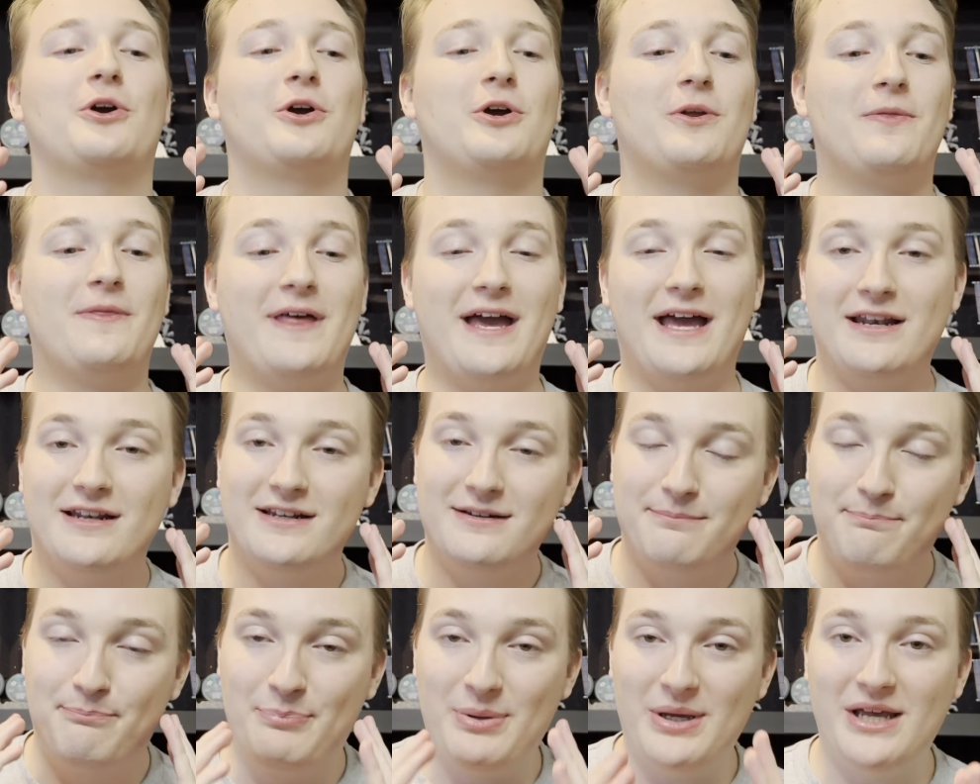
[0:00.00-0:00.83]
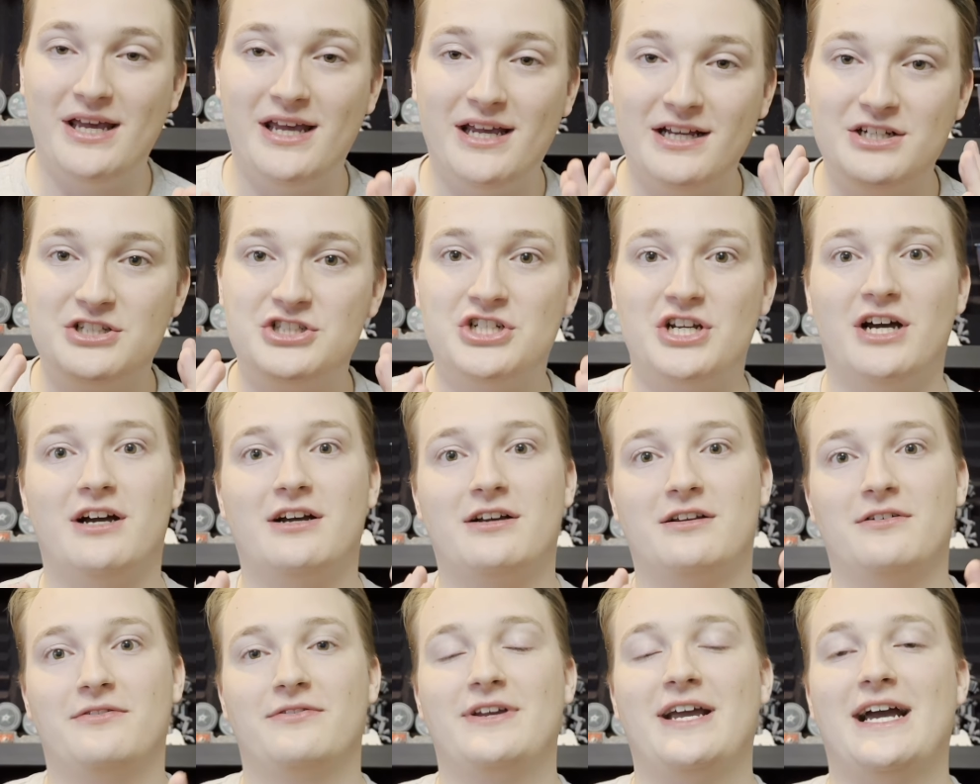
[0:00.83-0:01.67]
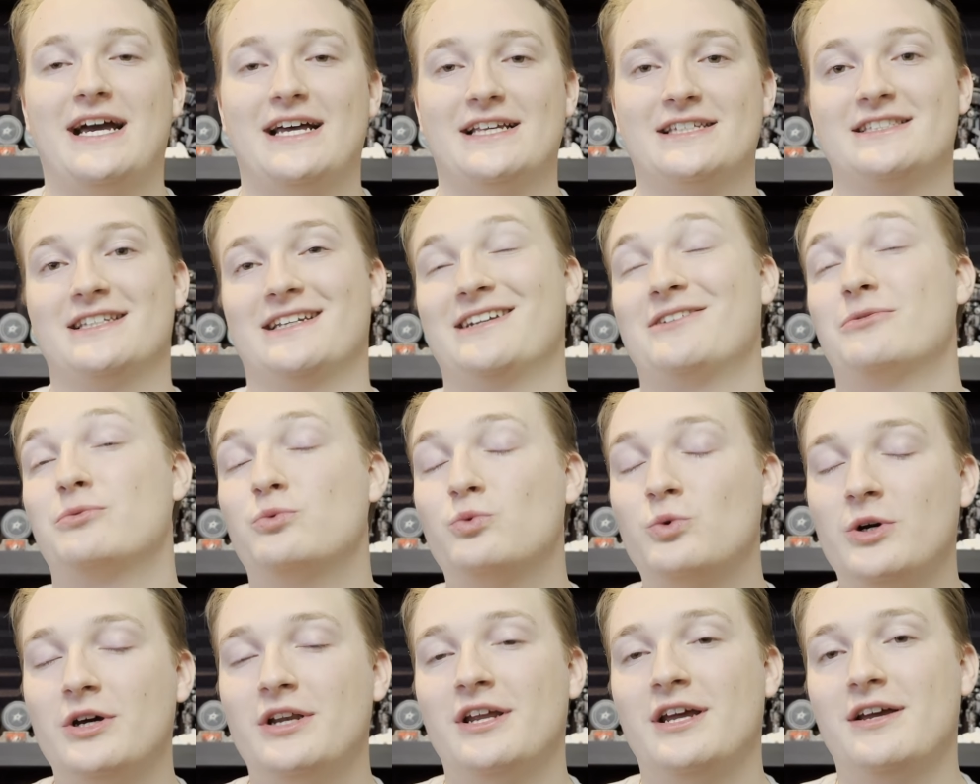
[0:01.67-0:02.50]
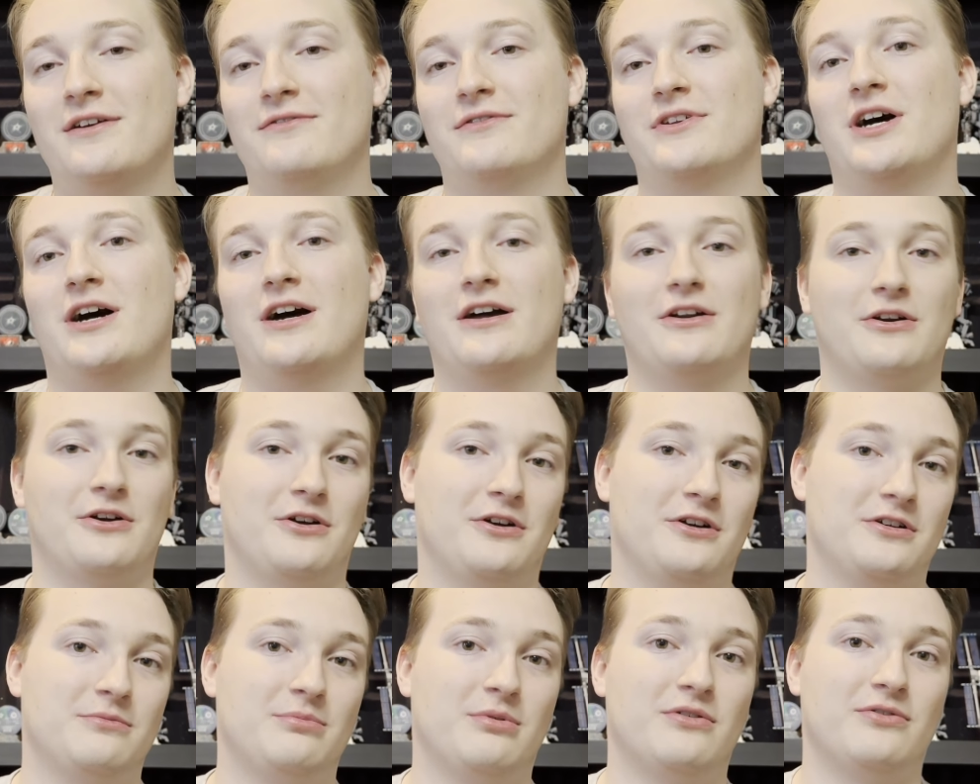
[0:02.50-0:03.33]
earn that big chunk of gas that I would have not earned